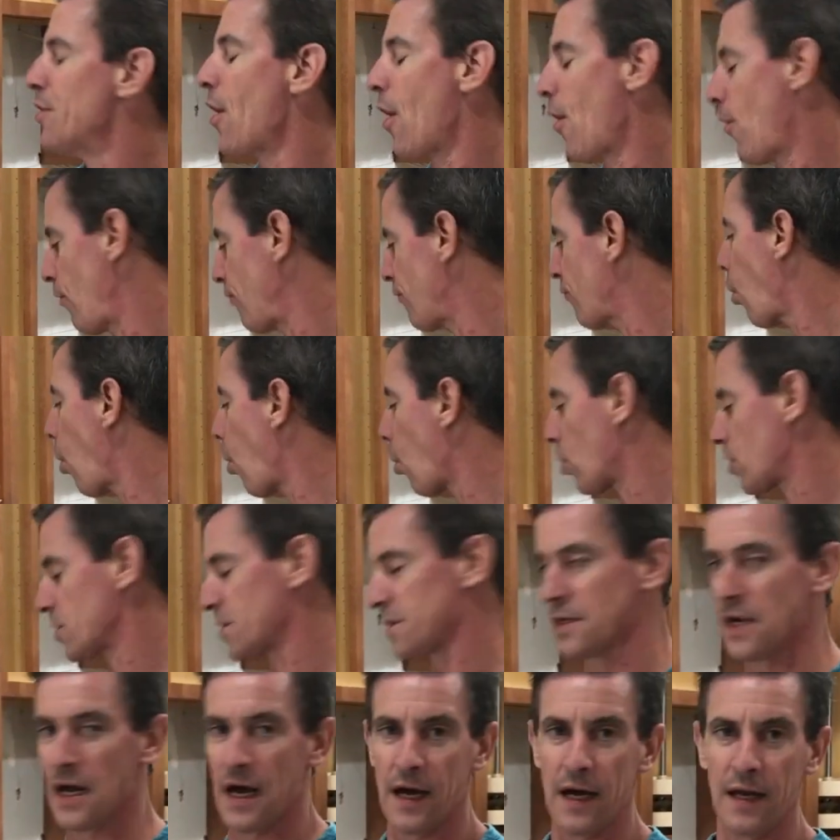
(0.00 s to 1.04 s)
No, of
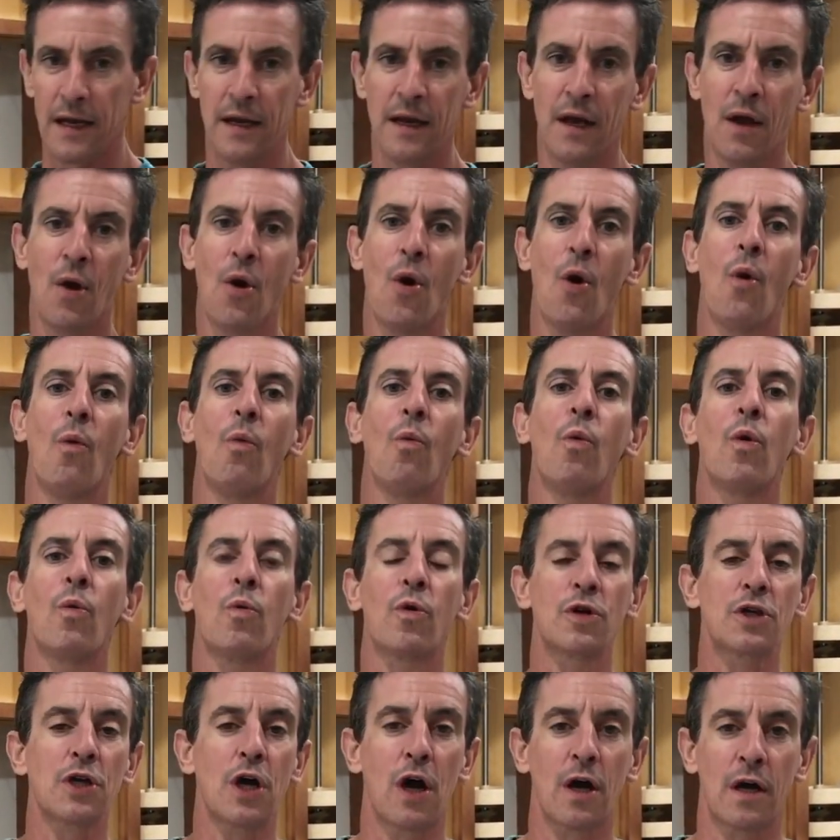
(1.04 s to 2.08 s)
course not. What
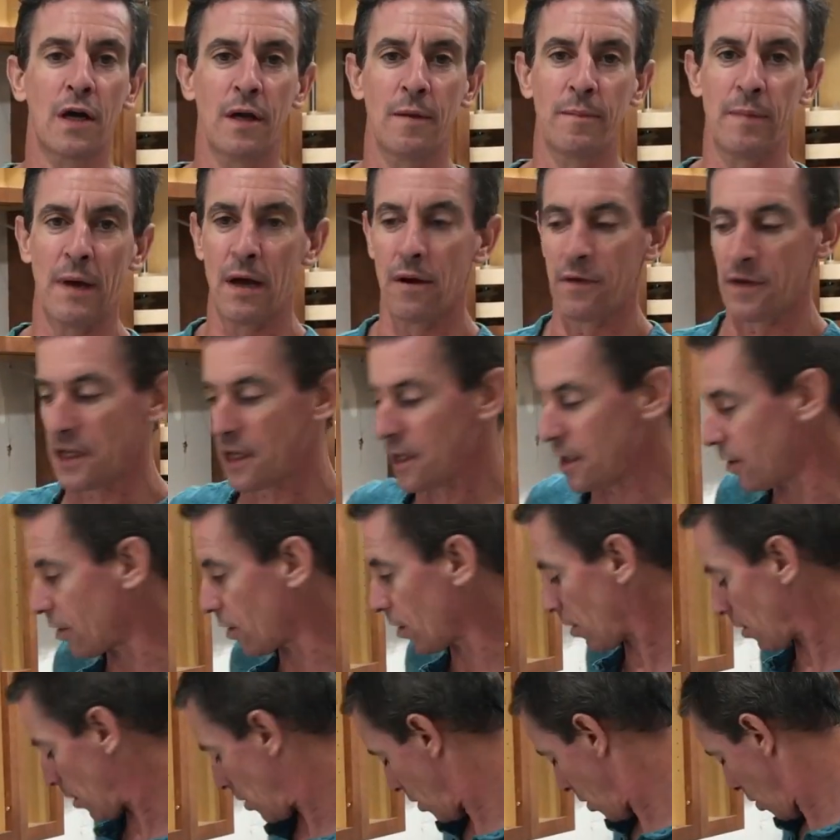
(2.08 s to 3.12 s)
we're talking about
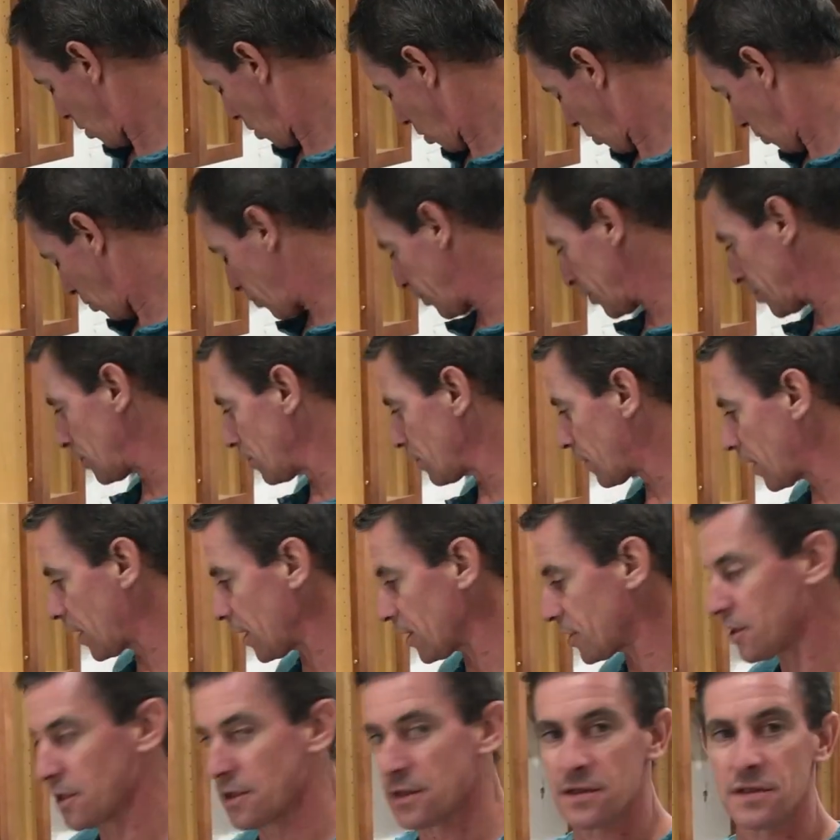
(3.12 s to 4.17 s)
here when we do
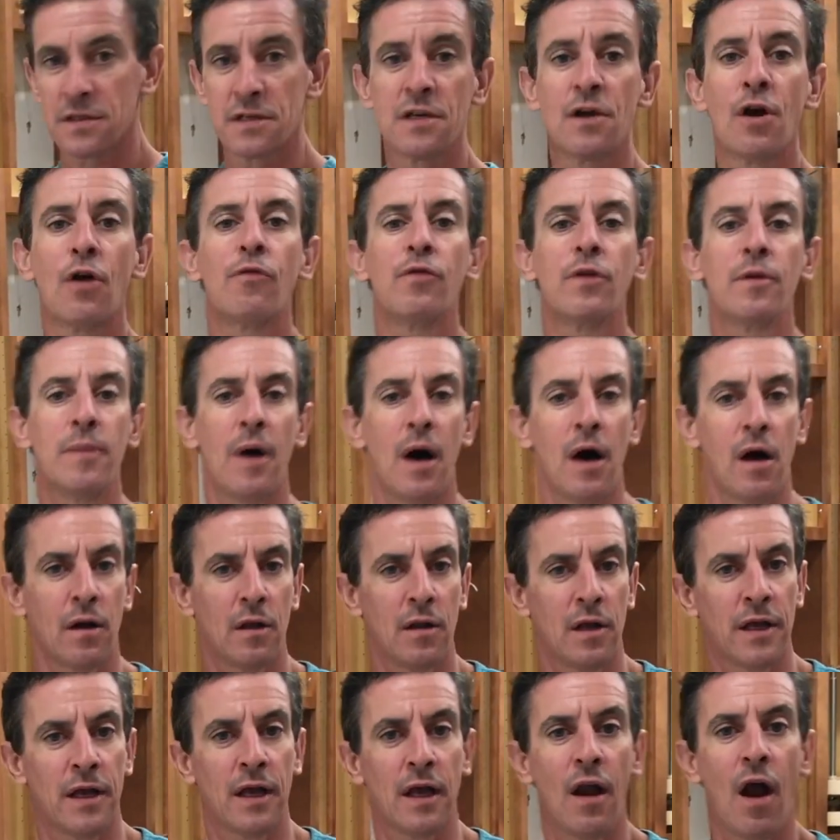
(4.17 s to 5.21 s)
kitchens,
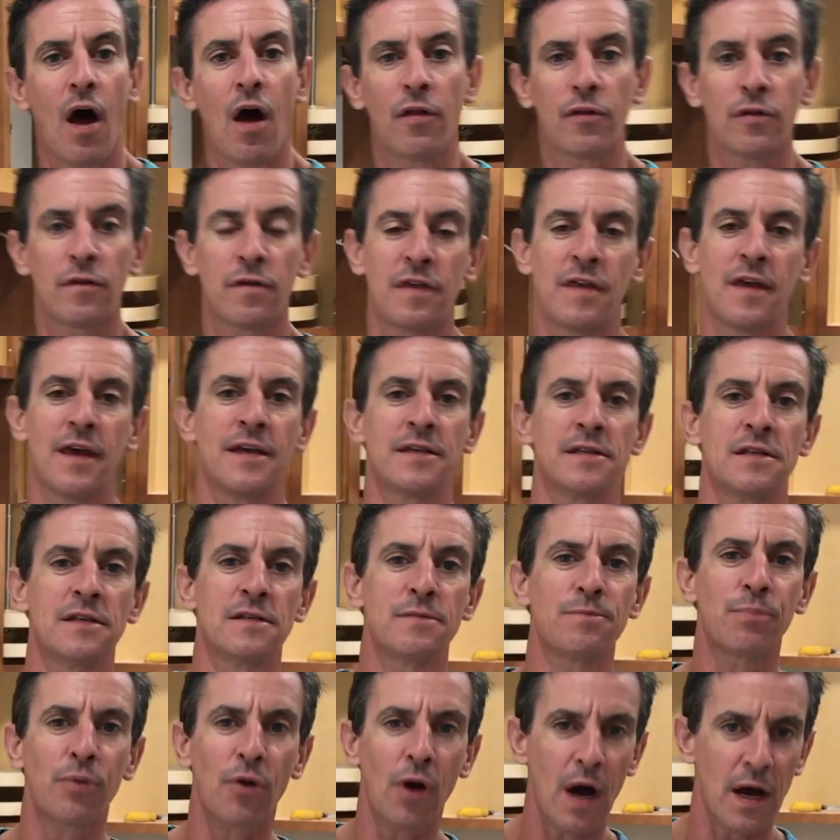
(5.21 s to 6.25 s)
remodeling, and other things is
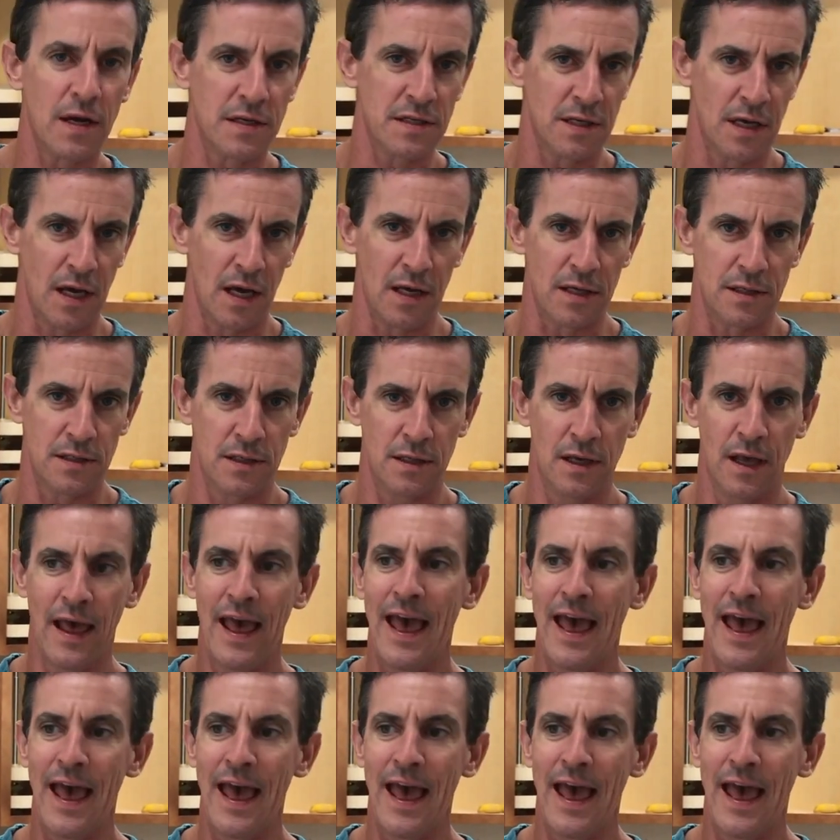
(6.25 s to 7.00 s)
process.